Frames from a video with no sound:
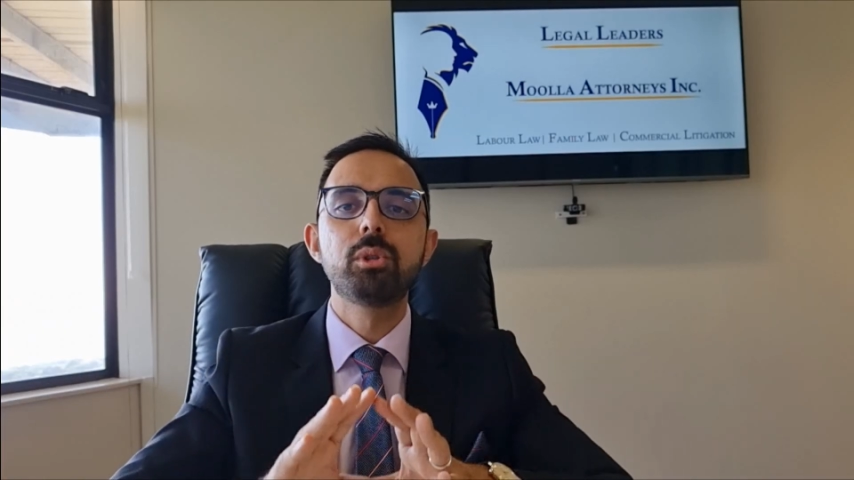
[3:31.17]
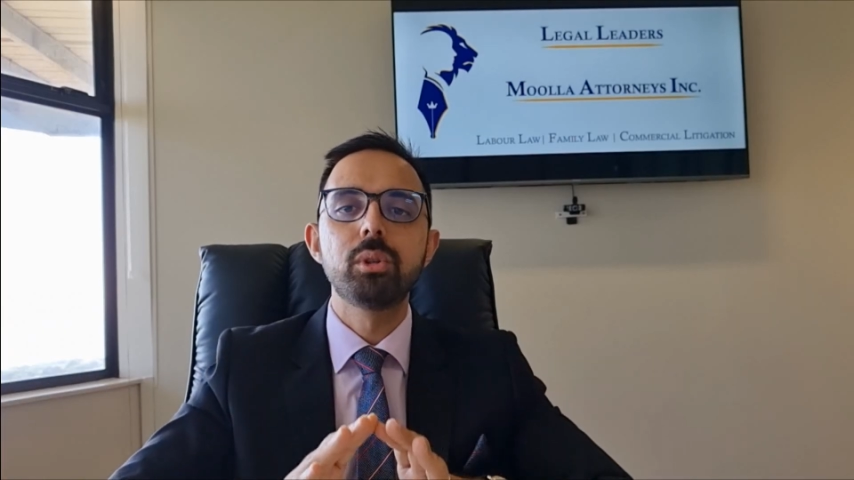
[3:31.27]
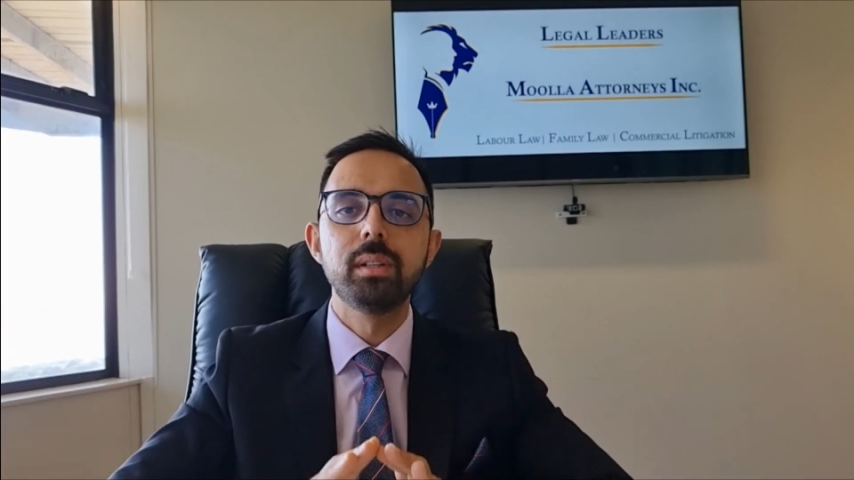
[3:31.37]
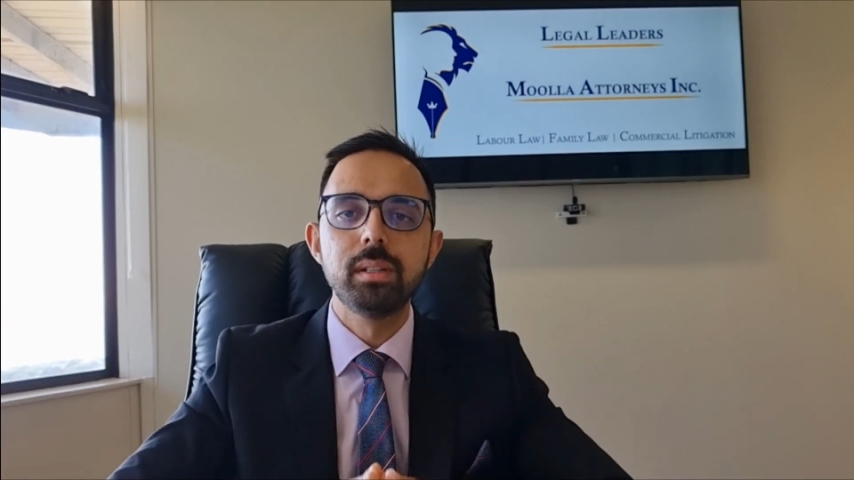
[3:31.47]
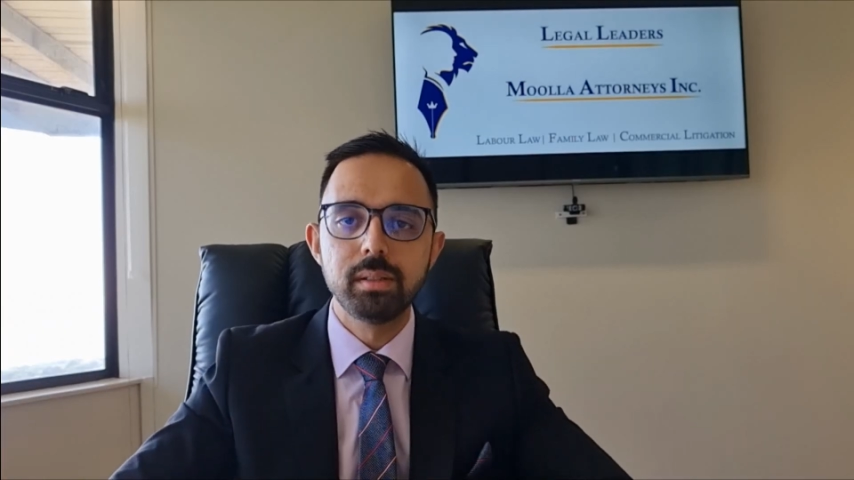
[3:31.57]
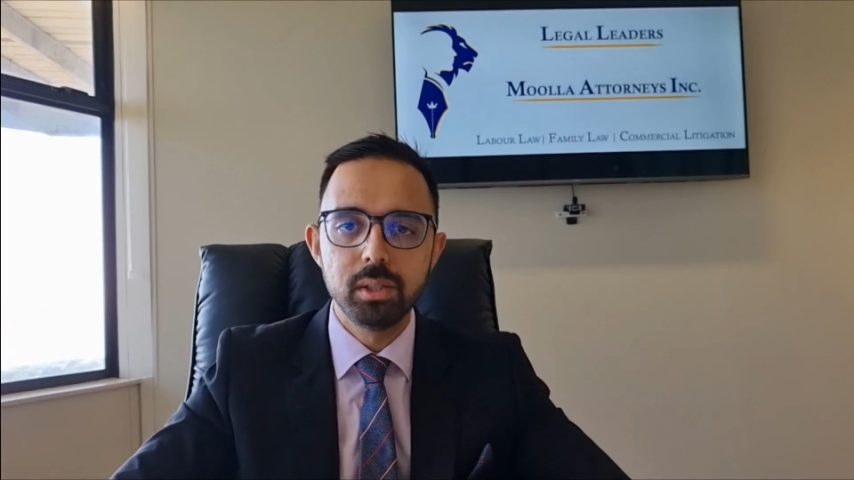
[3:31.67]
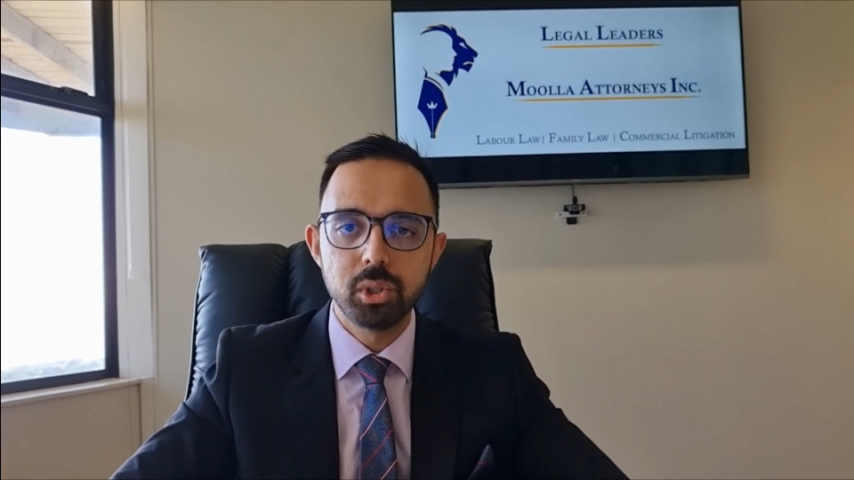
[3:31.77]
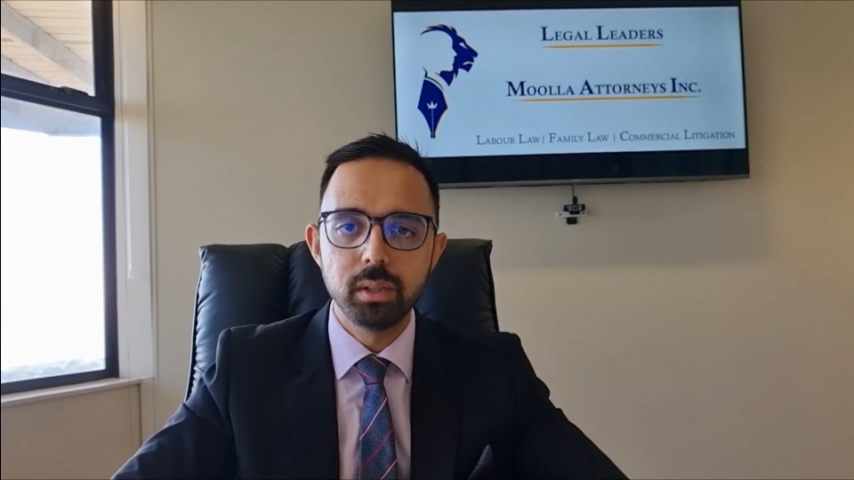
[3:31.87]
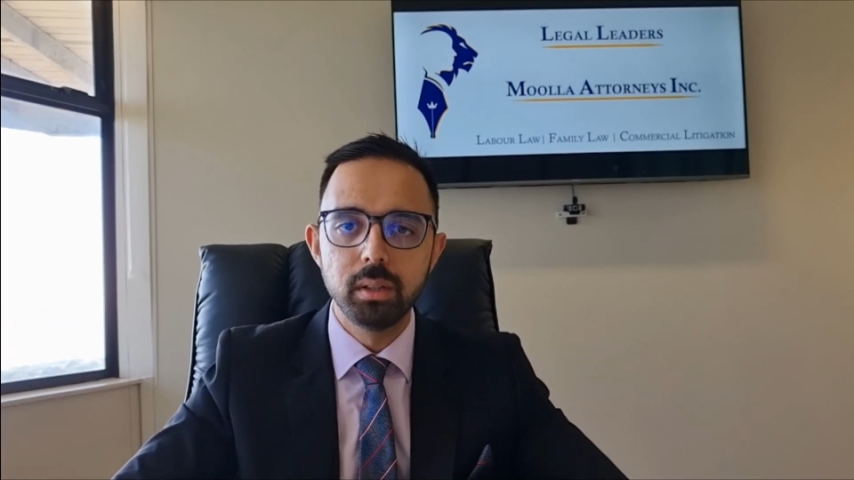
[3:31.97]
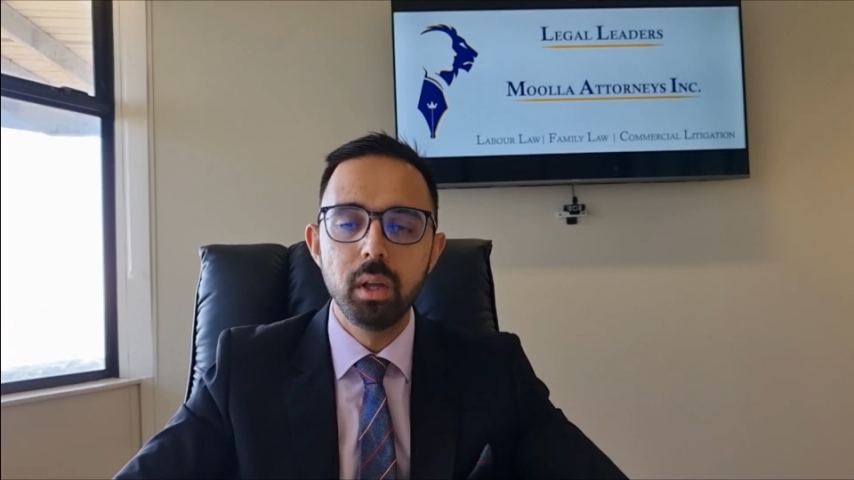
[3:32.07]
to the
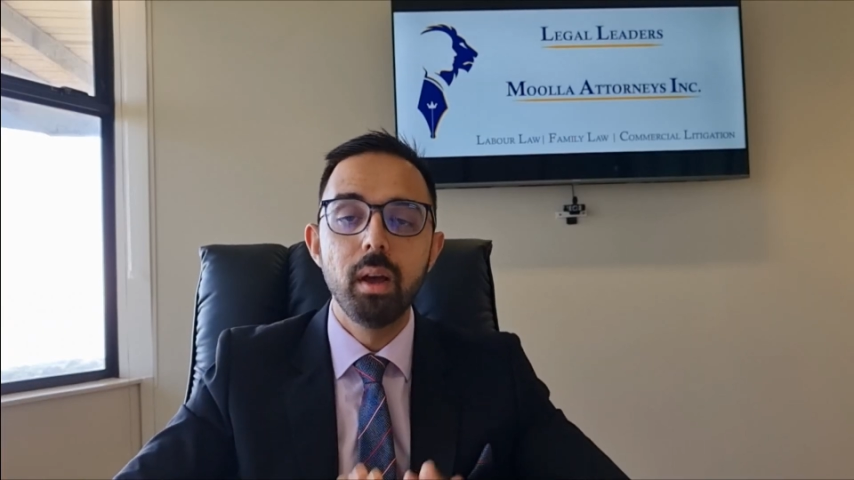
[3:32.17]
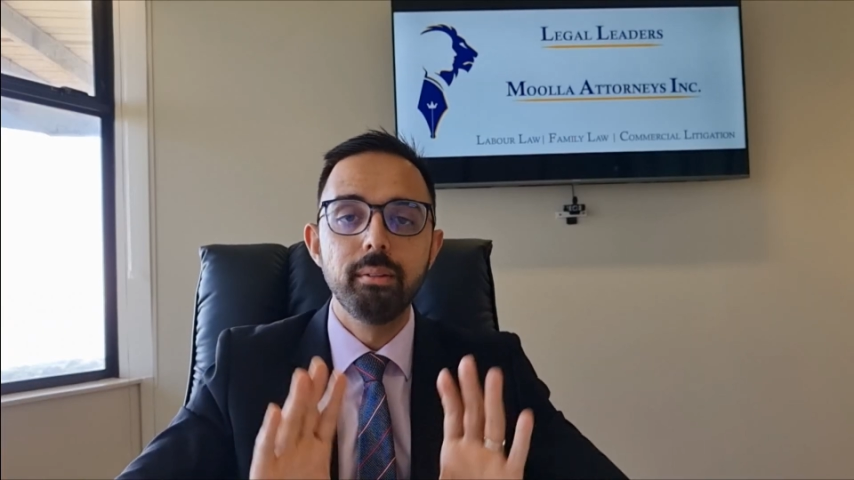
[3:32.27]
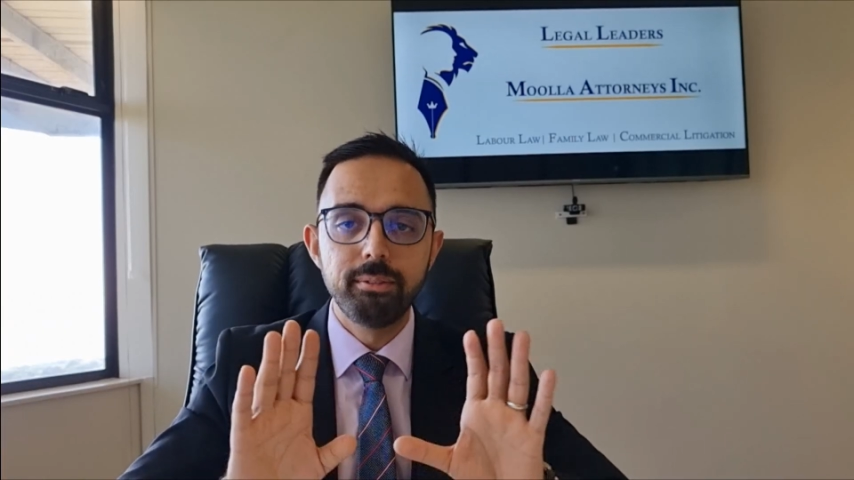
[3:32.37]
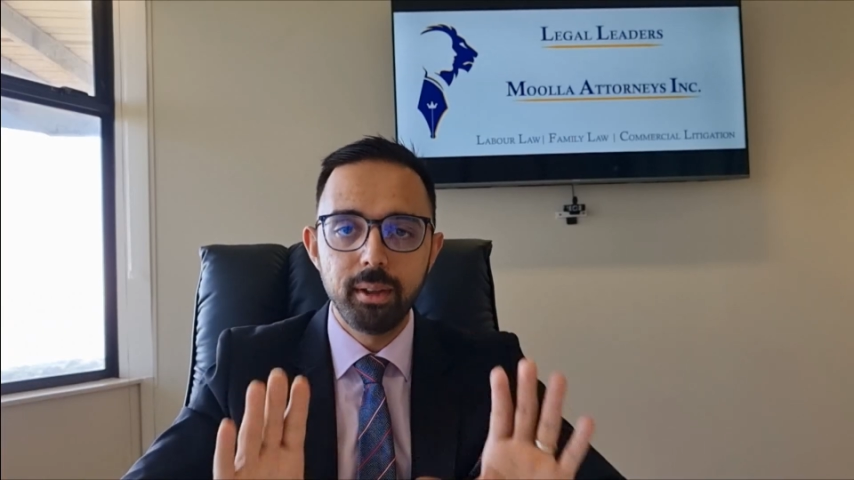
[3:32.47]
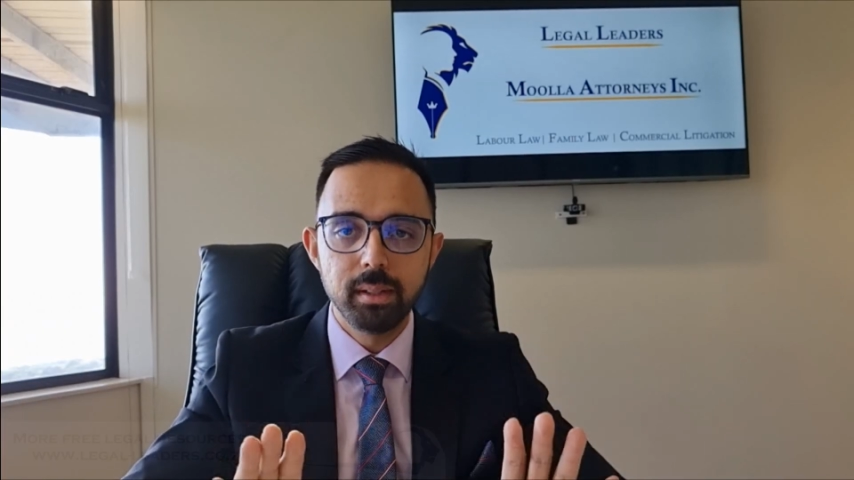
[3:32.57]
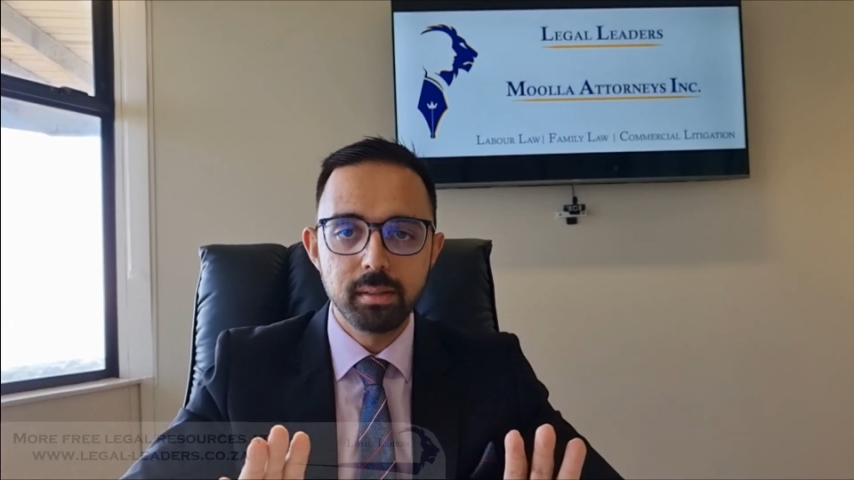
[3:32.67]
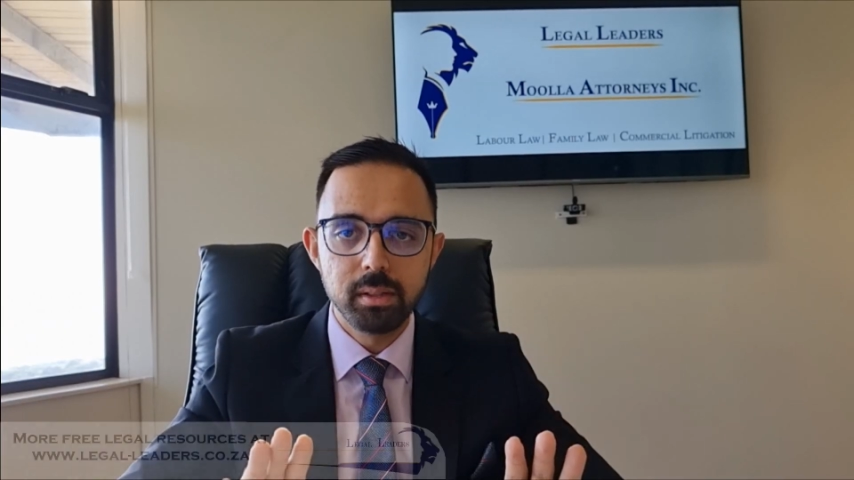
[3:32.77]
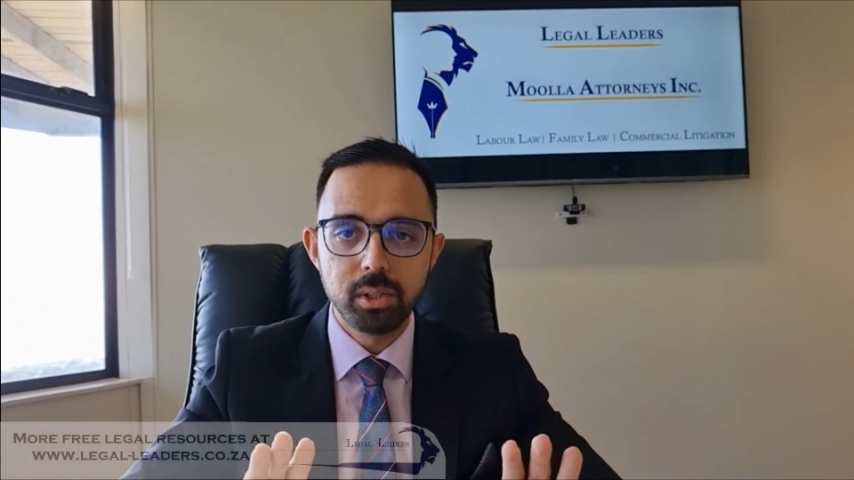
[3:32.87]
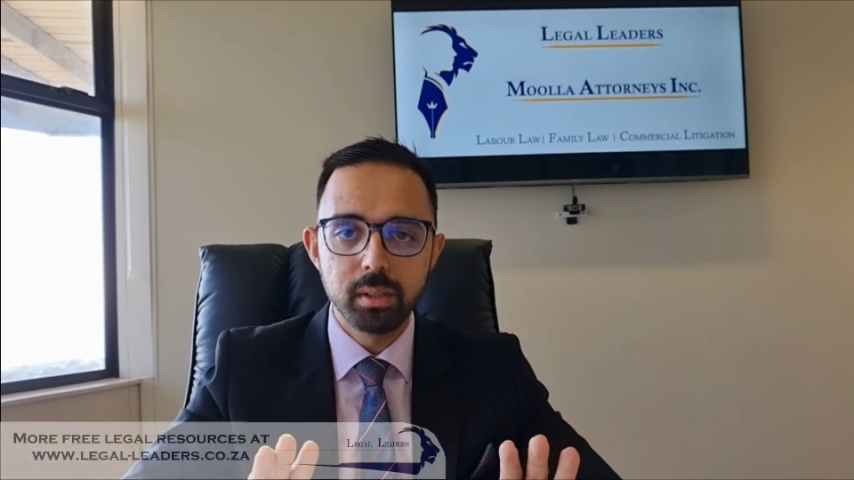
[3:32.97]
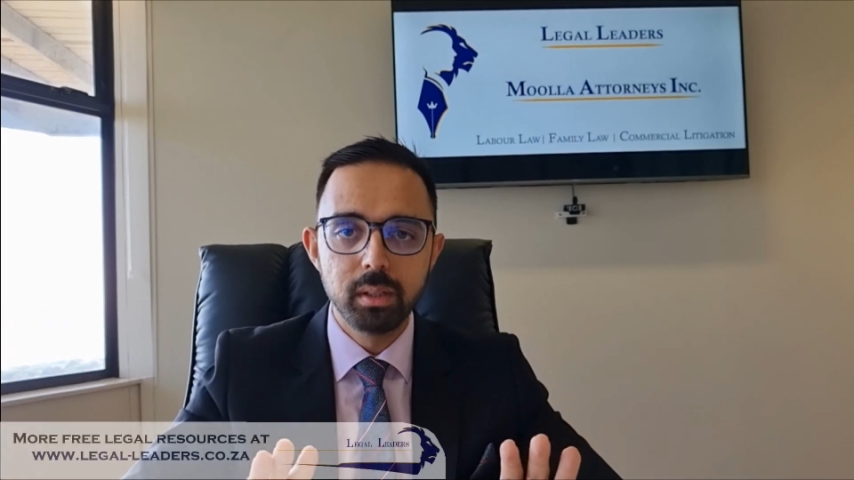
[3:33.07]
decision, a fair
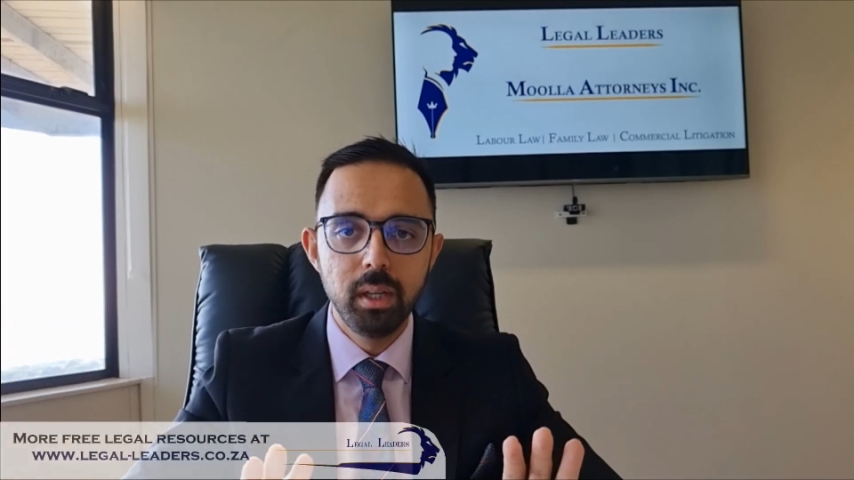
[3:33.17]
decision.